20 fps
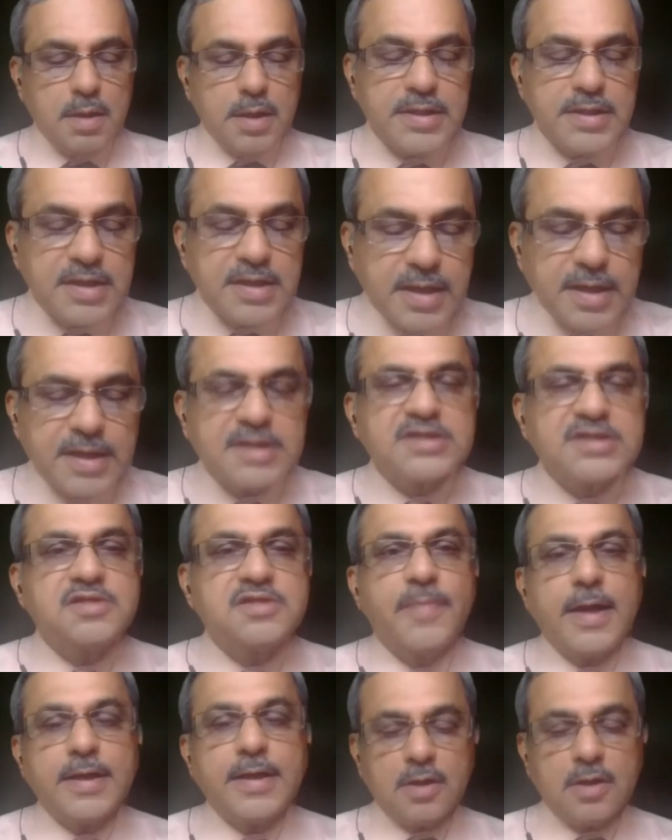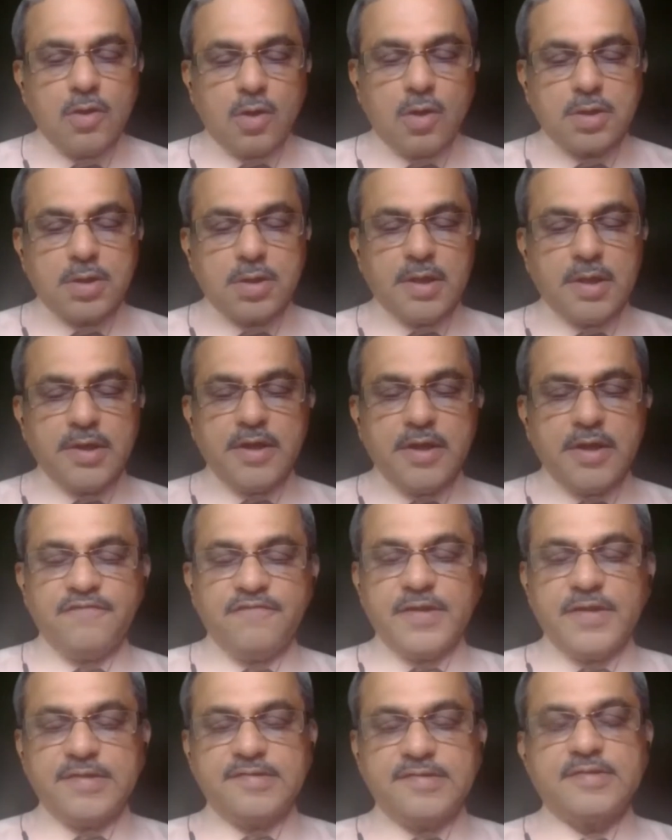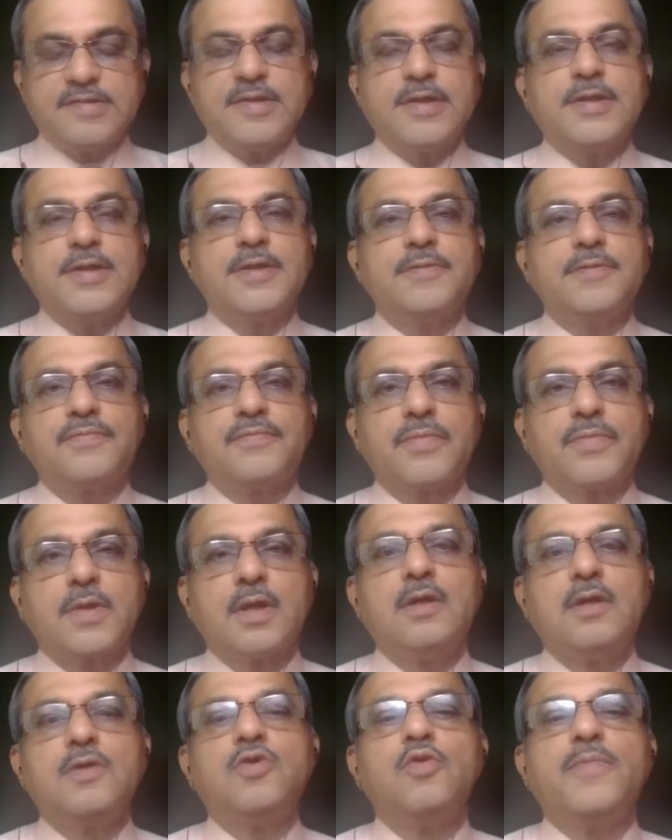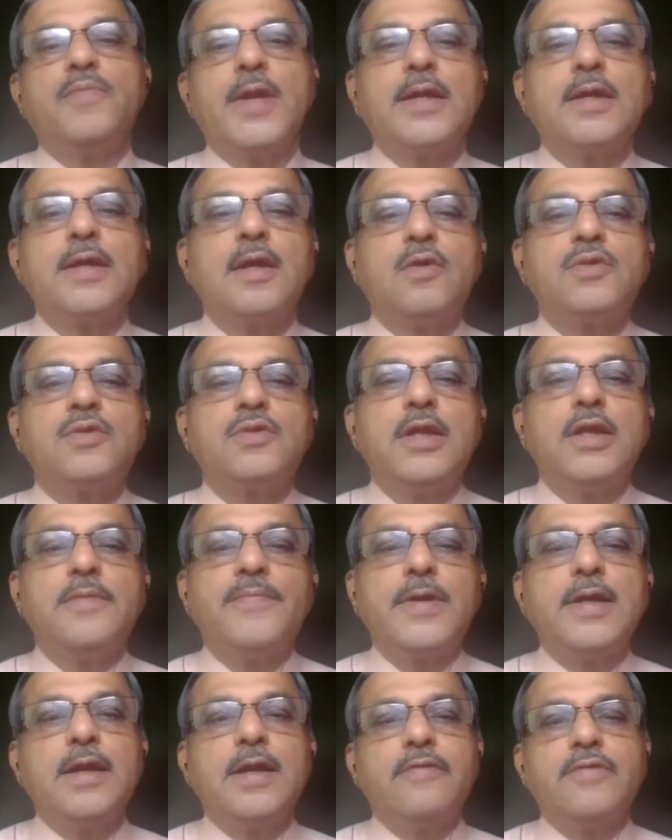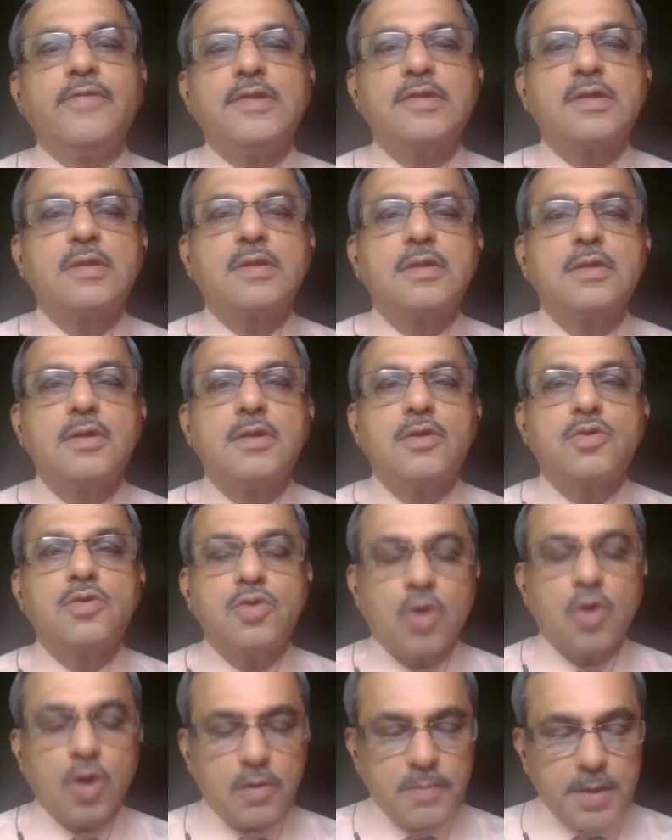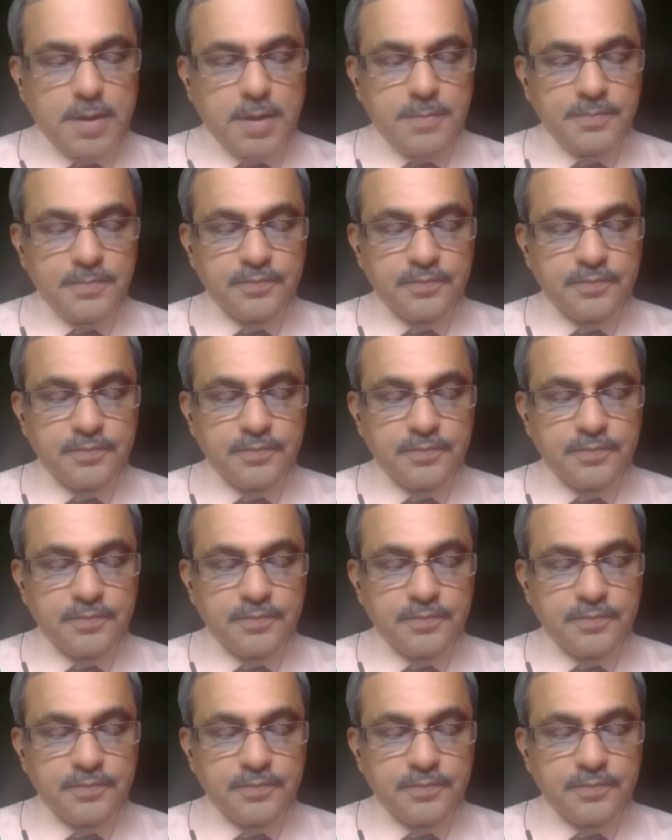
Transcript: increased by the doctor if necessary to bring down the lipid levels to normal.